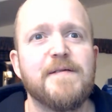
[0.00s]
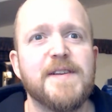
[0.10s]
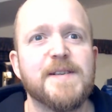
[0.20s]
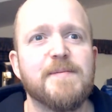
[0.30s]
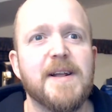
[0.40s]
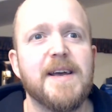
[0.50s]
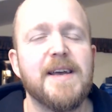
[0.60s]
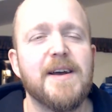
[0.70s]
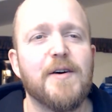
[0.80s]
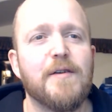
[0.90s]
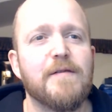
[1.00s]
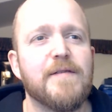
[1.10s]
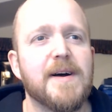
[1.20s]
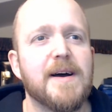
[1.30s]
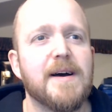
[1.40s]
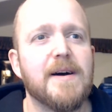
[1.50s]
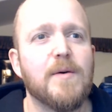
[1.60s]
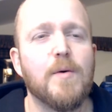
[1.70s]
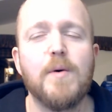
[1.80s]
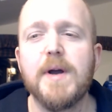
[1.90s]
display of
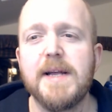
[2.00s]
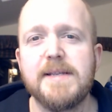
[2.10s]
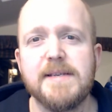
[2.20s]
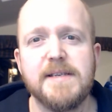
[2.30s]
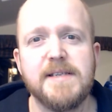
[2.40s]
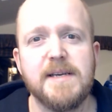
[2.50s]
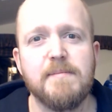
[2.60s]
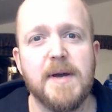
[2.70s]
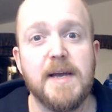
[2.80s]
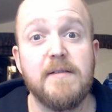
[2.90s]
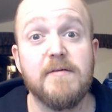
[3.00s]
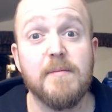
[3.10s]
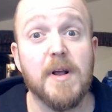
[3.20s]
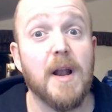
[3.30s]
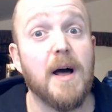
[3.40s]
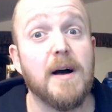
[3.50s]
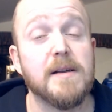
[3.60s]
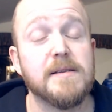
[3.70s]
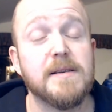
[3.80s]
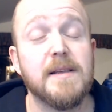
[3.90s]
orchids that she'd made from
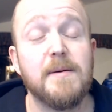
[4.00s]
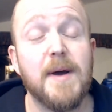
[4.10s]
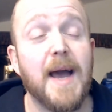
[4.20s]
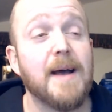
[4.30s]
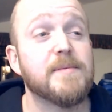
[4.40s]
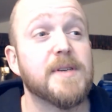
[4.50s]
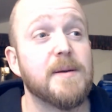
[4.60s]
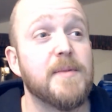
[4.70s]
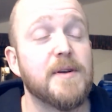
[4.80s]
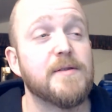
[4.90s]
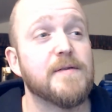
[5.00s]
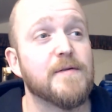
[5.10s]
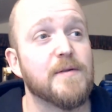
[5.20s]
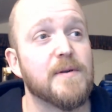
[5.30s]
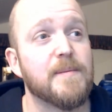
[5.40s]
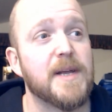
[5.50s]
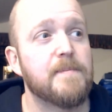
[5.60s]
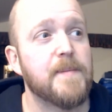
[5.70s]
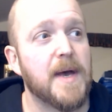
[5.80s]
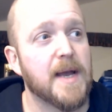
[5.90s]
glass, and they were absolutely beautiful. I
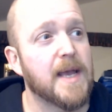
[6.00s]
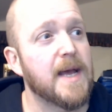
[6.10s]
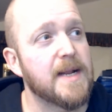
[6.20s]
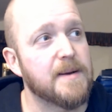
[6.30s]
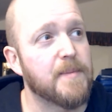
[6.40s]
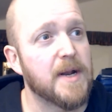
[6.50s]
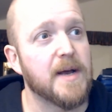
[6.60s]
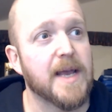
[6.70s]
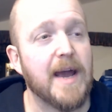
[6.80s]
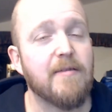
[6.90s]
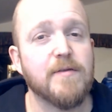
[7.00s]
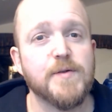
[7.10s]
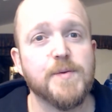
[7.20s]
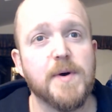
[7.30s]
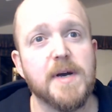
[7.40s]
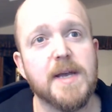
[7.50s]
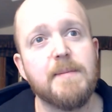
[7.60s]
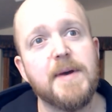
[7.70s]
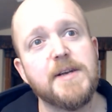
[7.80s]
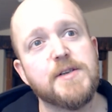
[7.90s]
mean, again, a bit like Carol's work, it
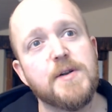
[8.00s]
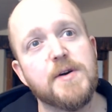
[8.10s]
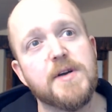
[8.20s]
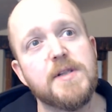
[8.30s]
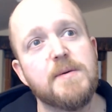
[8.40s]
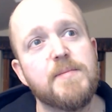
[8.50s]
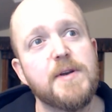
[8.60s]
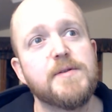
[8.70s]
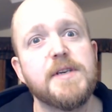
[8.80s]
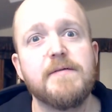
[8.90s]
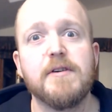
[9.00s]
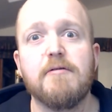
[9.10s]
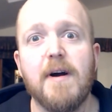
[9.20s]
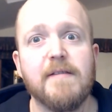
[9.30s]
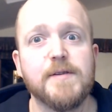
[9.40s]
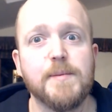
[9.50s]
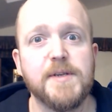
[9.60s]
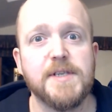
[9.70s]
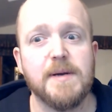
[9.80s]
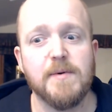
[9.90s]
makes you look at the beauty of the
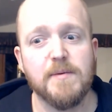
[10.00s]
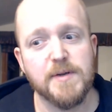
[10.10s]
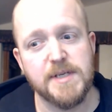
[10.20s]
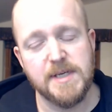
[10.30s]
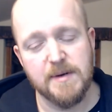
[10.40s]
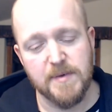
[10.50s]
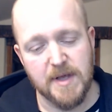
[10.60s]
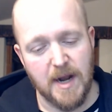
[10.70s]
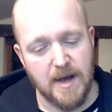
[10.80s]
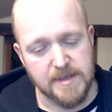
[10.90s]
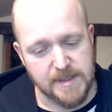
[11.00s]
craftsmanship with what she'd done with glass, and